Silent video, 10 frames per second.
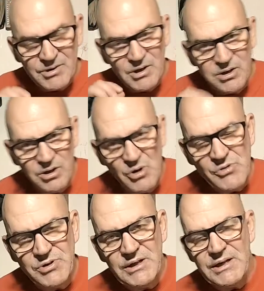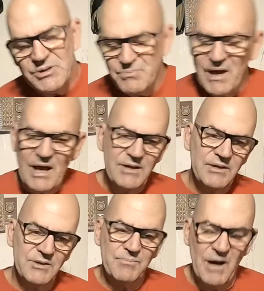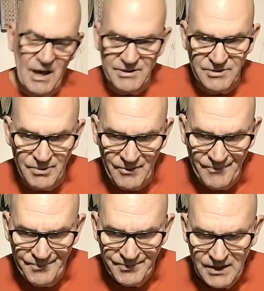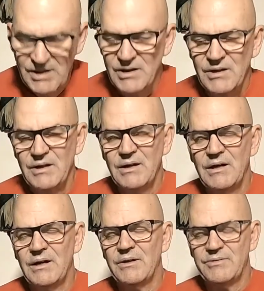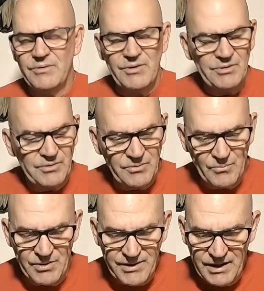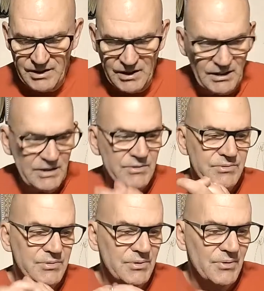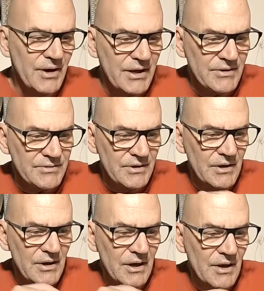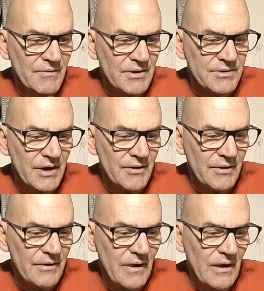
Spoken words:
as closely as matched as possible, so they're within at least 2 grains of each other.